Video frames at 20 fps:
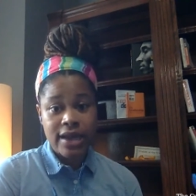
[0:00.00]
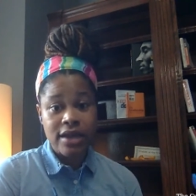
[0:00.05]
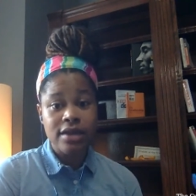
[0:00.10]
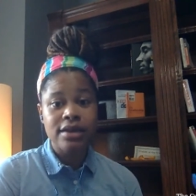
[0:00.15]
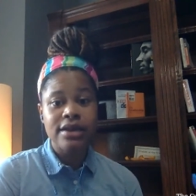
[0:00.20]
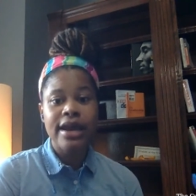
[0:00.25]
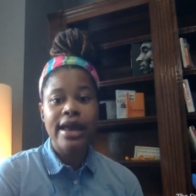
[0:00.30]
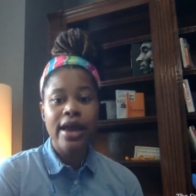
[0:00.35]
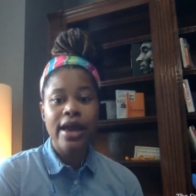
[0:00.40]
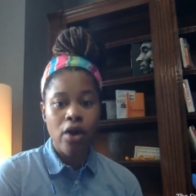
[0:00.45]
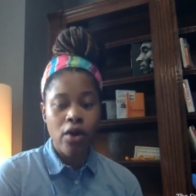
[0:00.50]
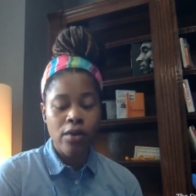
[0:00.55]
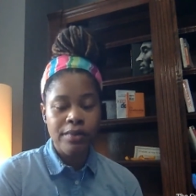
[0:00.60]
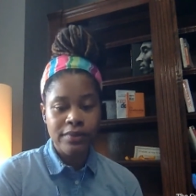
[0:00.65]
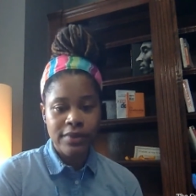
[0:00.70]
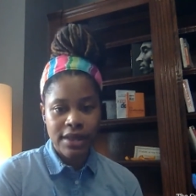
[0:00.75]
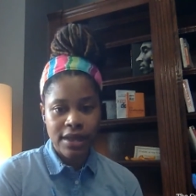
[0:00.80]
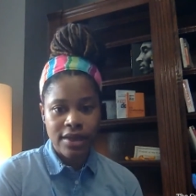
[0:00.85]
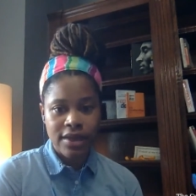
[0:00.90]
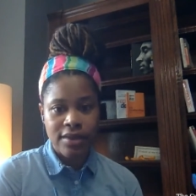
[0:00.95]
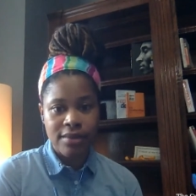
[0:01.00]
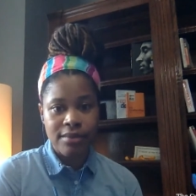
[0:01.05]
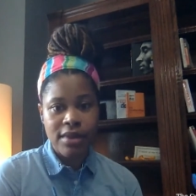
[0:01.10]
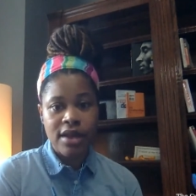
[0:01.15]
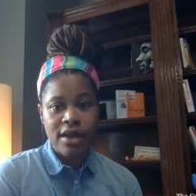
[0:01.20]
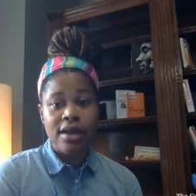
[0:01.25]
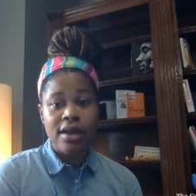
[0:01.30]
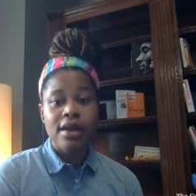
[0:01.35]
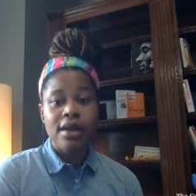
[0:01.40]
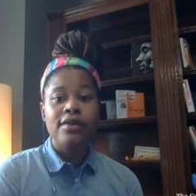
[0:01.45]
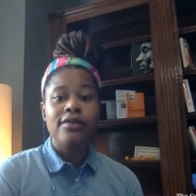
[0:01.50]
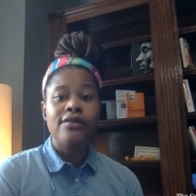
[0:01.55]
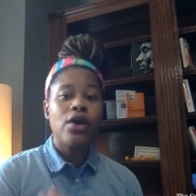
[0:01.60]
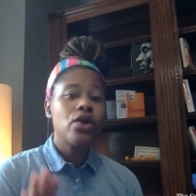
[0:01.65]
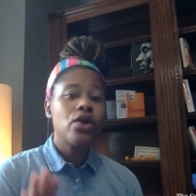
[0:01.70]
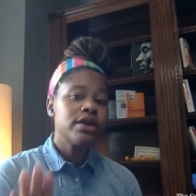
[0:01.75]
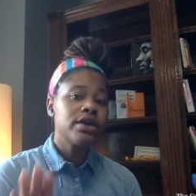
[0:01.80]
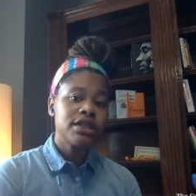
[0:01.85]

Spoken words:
could help them focus